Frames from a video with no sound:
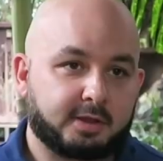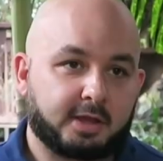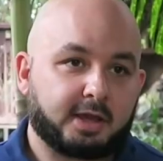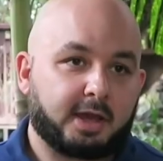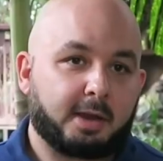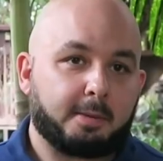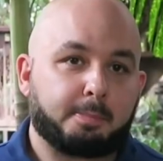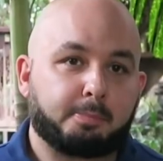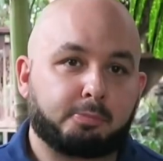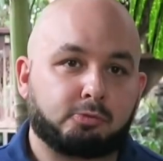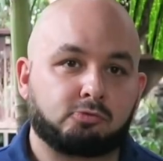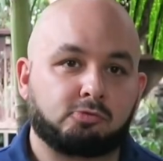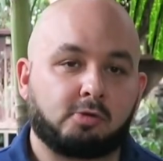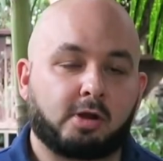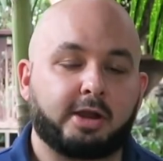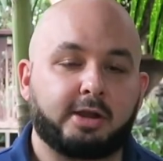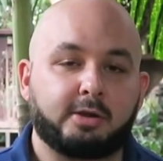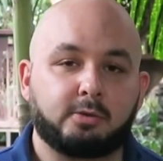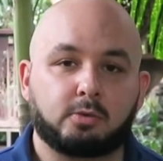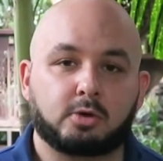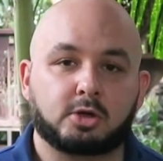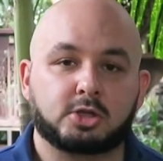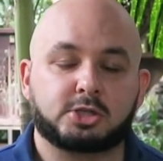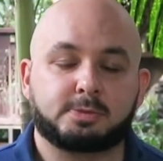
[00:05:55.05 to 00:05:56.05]
They get
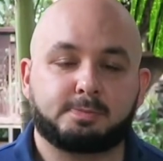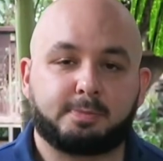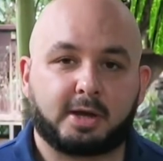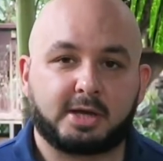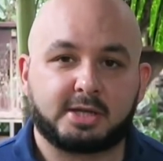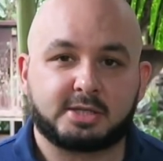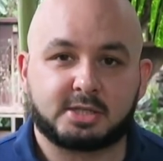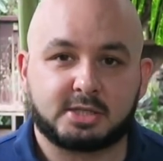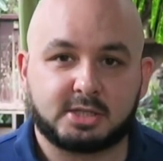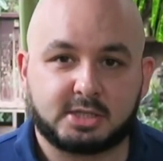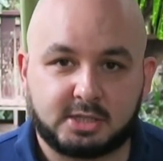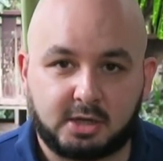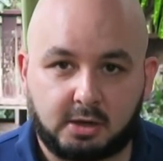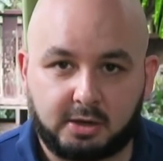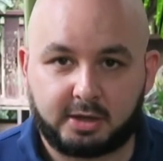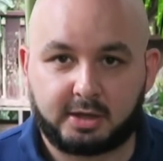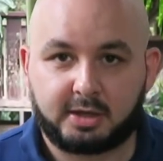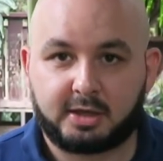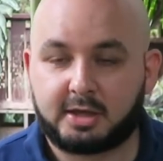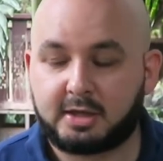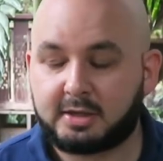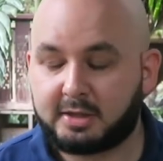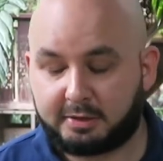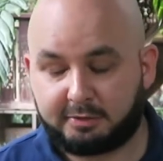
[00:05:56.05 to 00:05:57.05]
brainwashed by
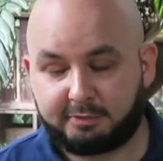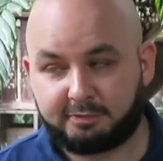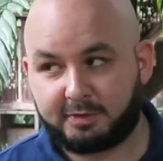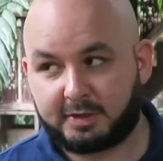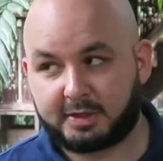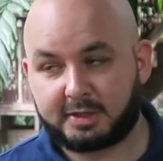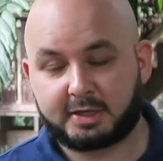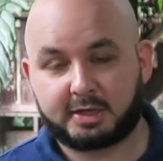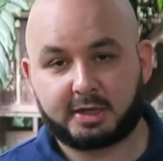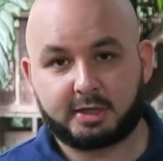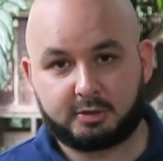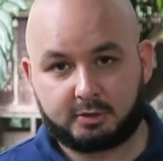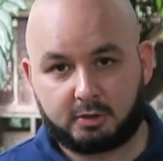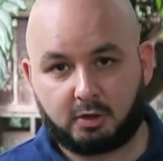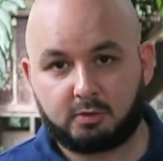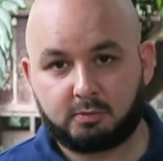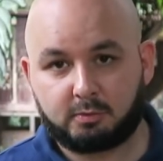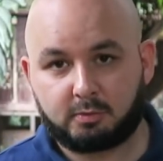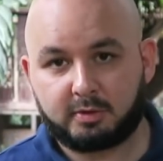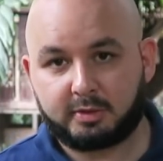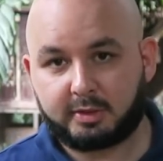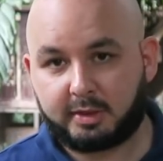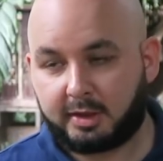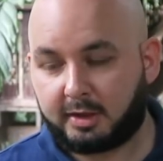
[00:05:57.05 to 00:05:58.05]
society and they think that they
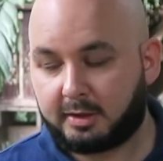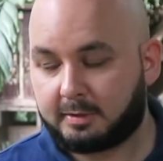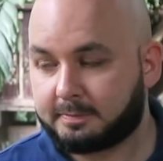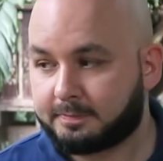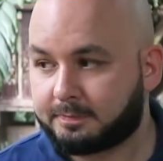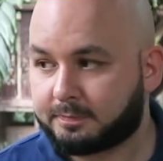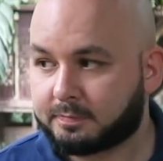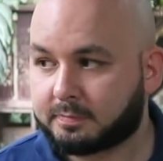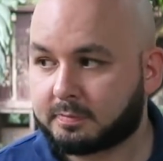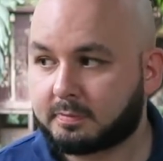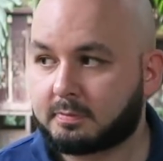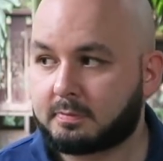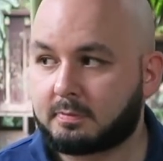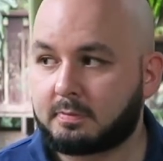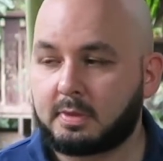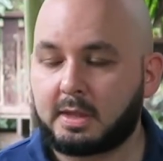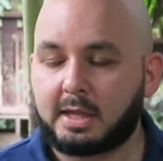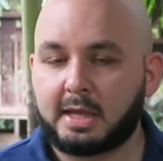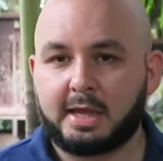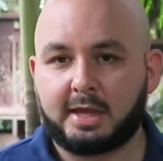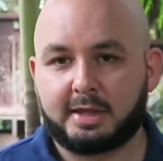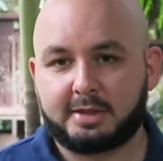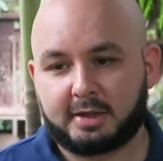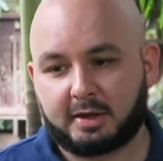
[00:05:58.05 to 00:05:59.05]
don't want that.
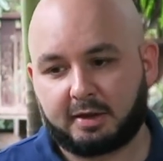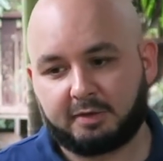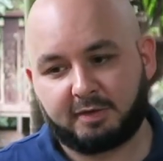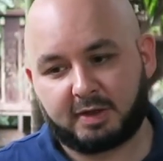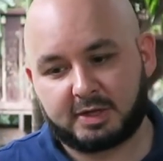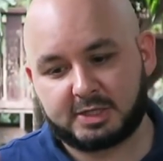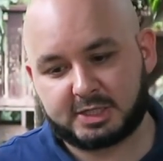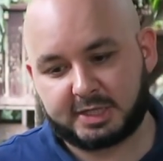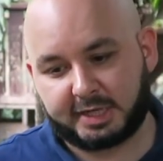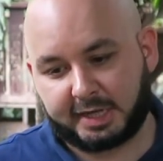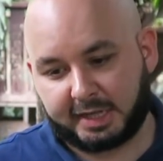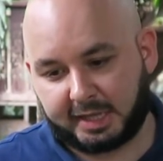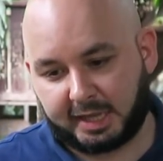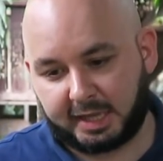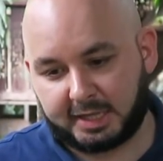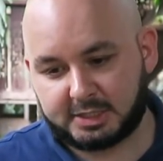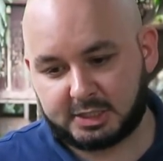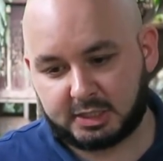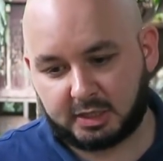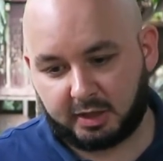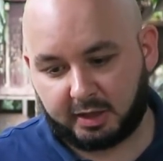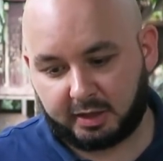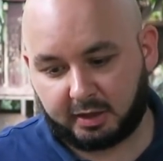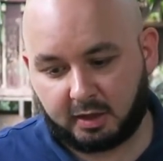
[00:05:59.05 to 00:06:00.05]
And then eventually they get
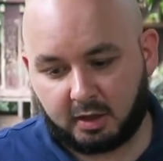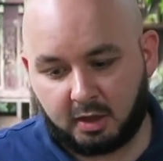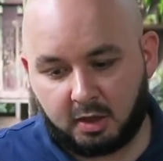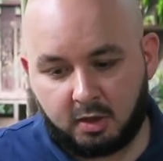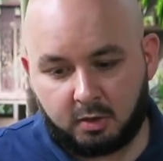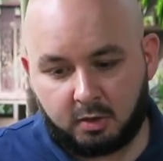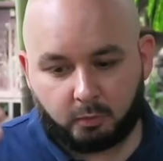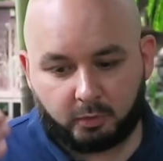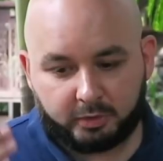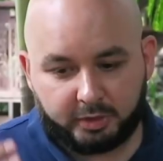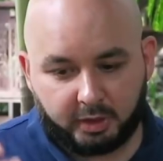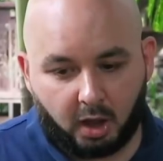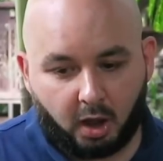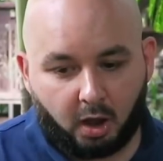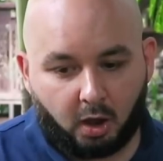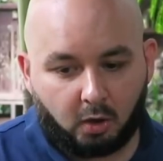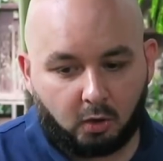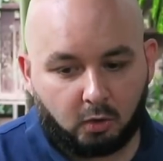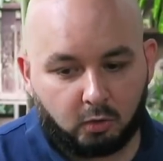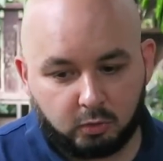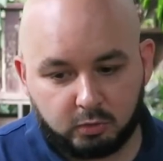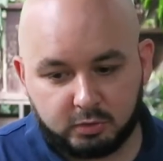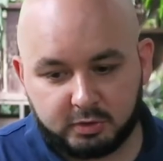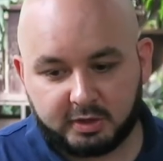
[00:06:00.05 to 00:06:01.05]
to like when they're
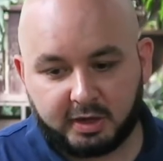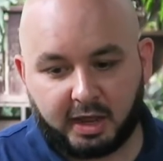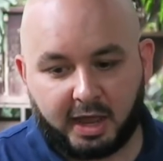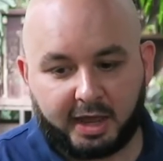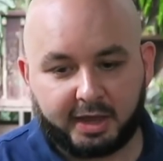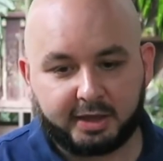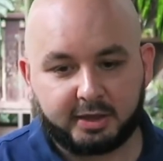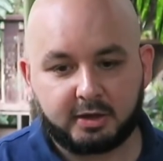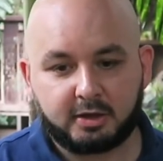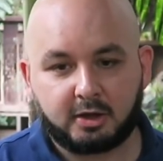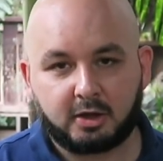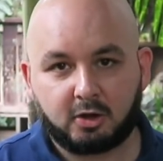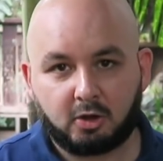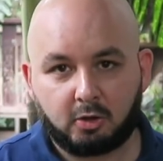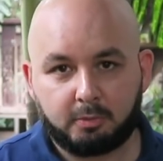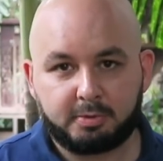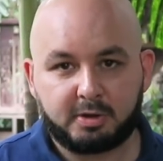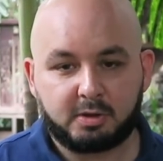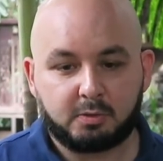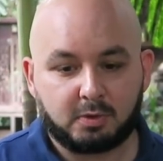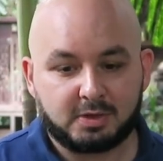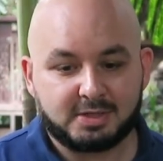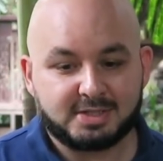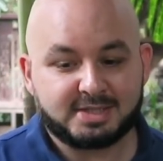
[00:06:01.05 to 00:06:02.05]
old and haggard and
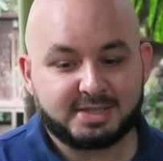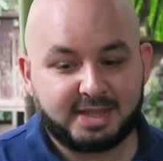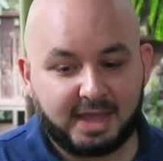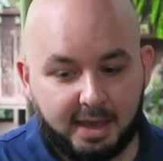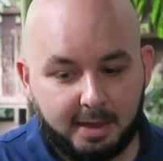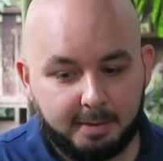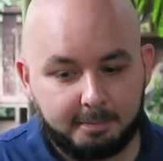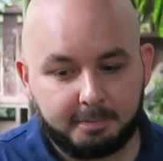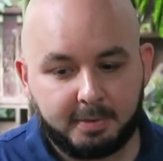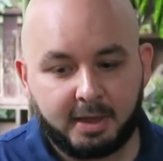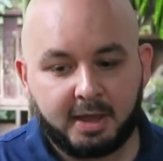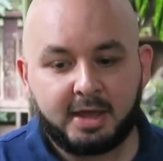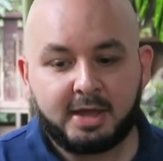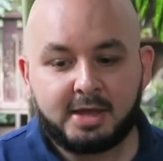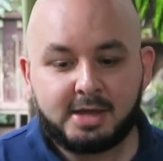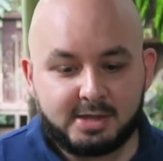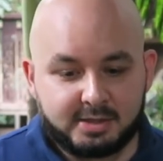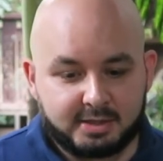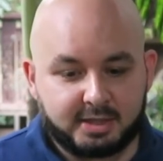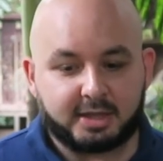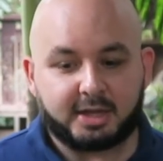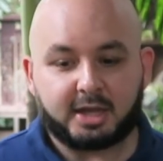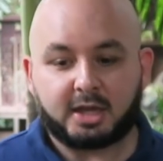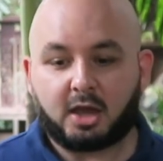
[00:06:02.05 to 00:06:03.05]
nobody wants them,
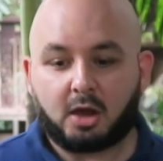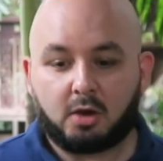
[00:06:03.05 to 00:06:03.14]
then they